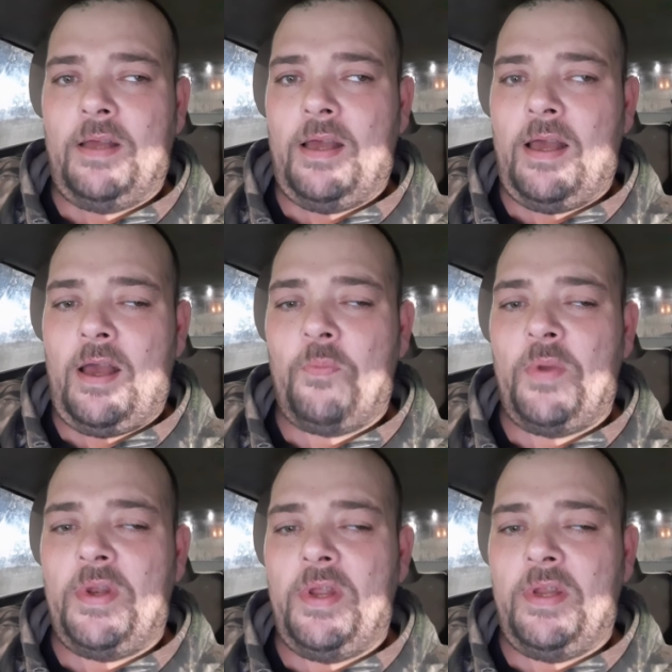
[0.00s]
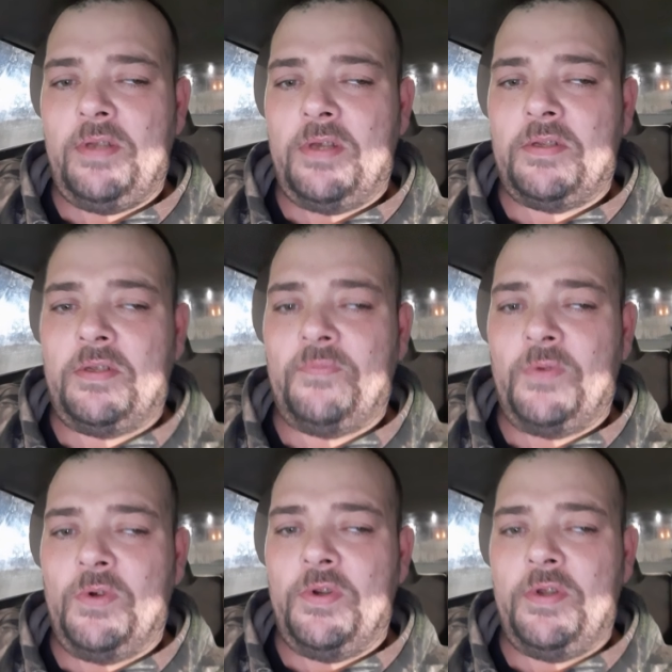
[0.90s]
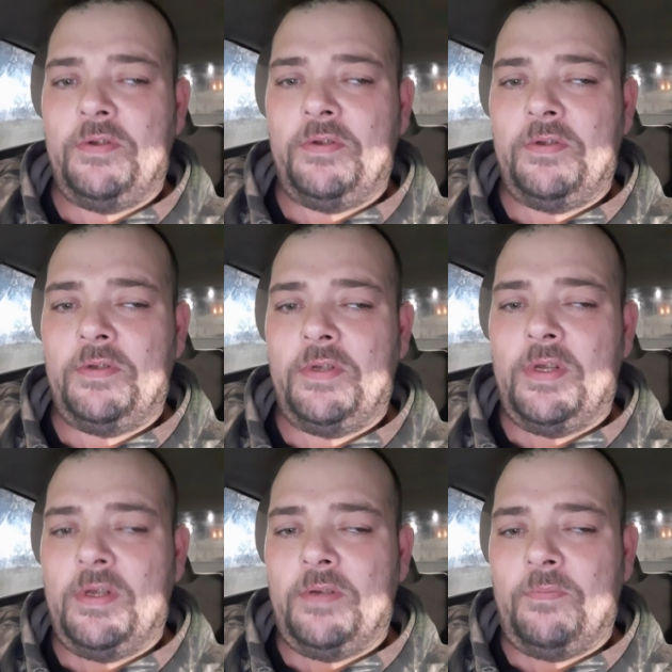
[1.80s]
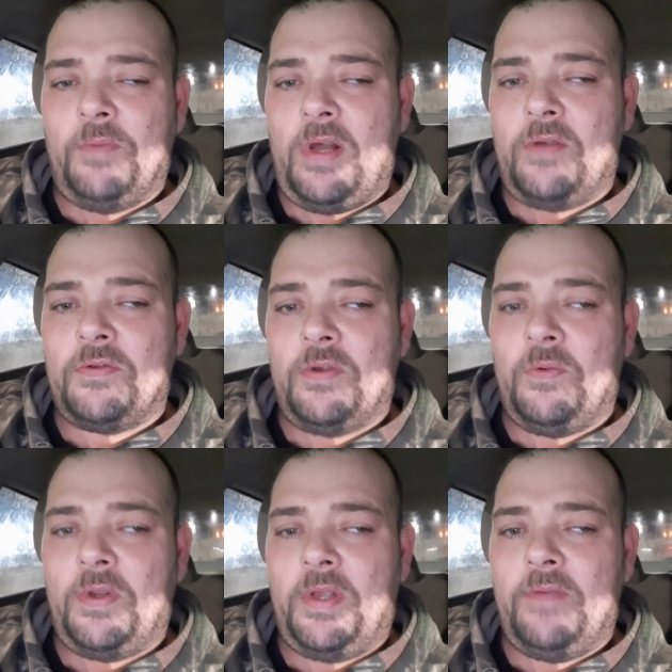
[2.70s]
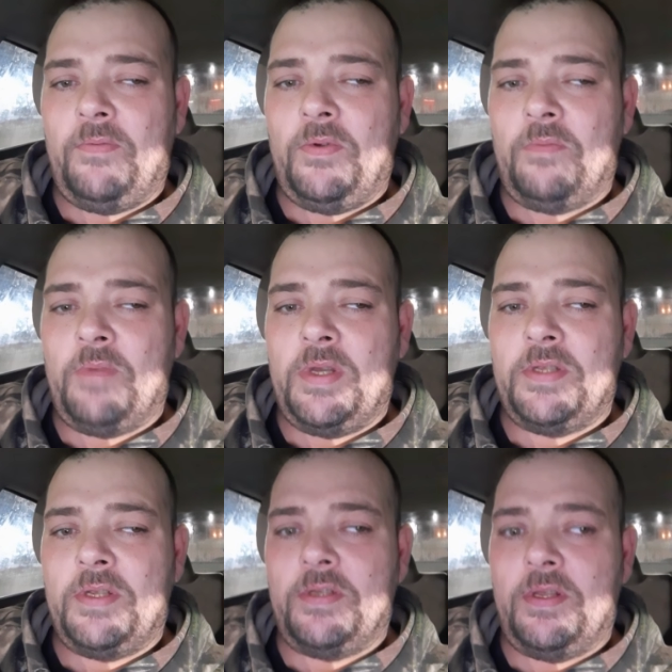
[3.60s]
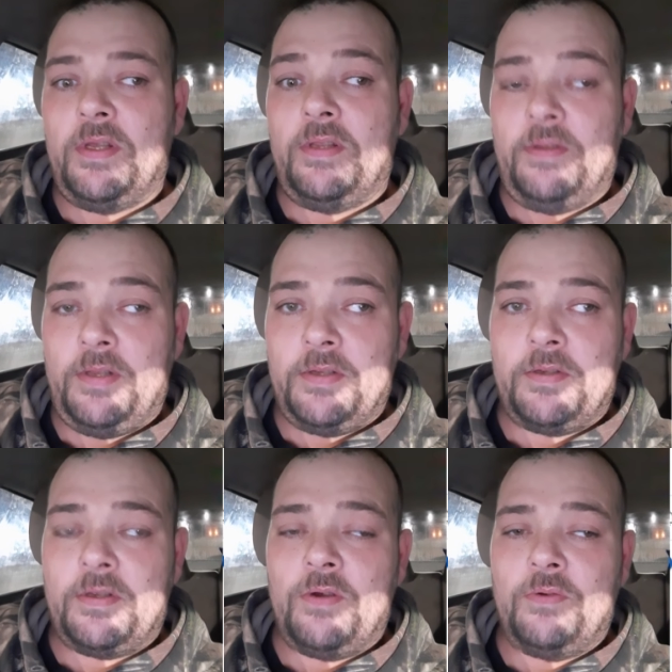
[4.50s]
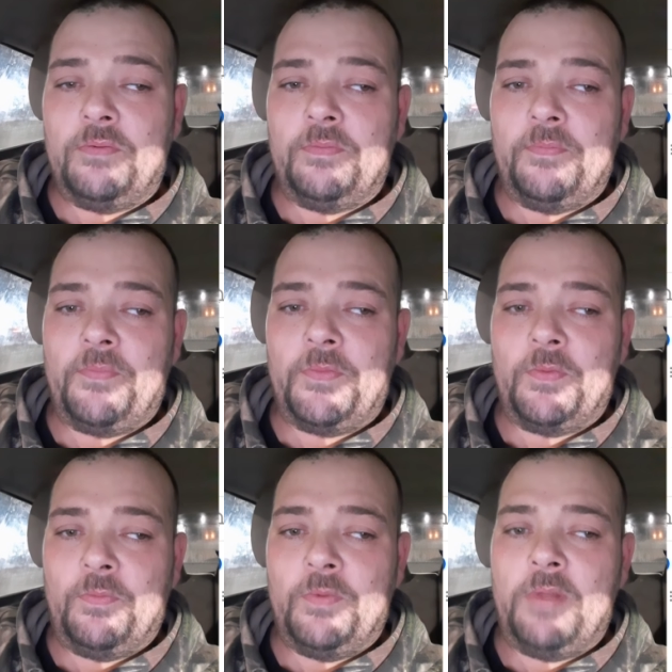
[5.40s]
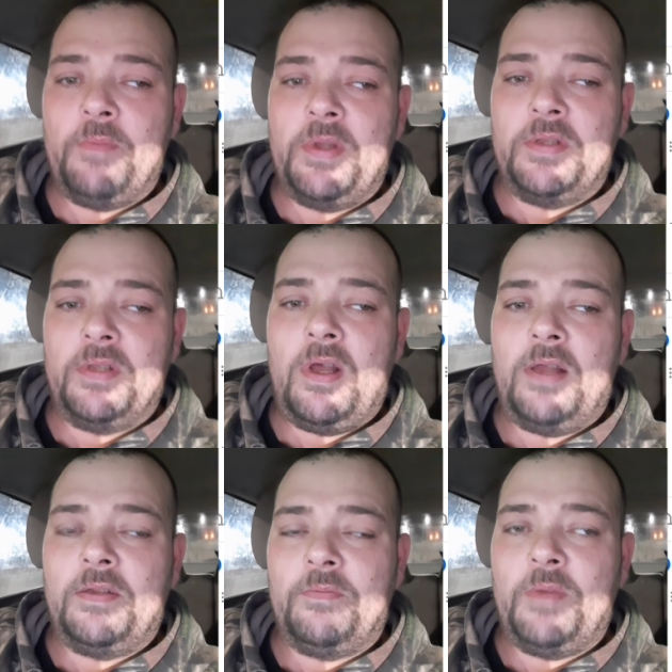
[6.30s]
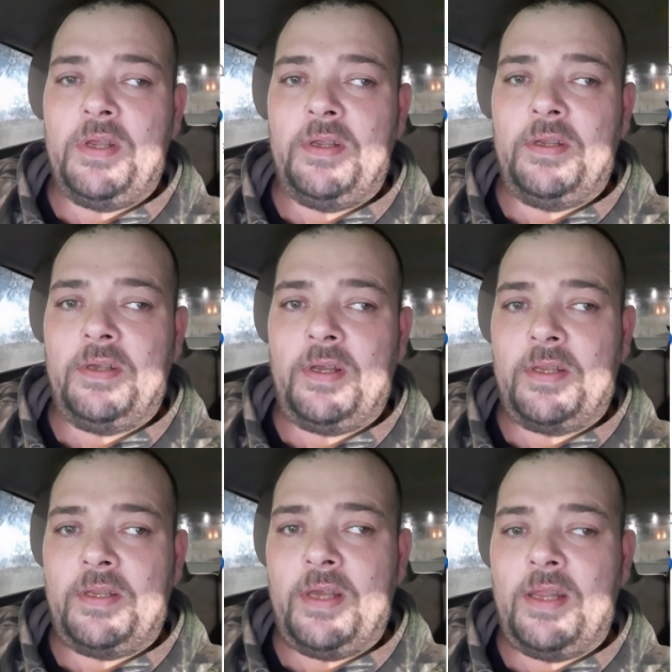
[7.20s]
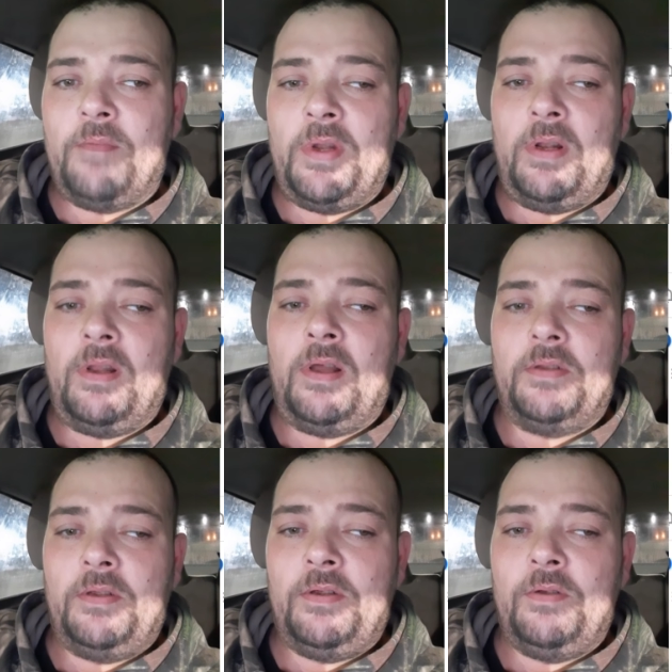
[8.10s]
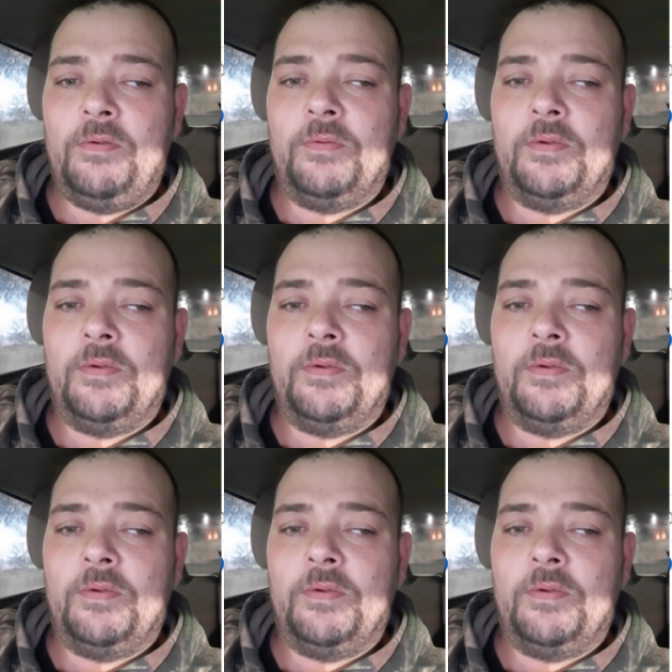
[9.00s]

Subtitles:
I hope I did it justice for you. But I also want to give you the message that this song really means a lot to me. I could tell it meant a lot to you.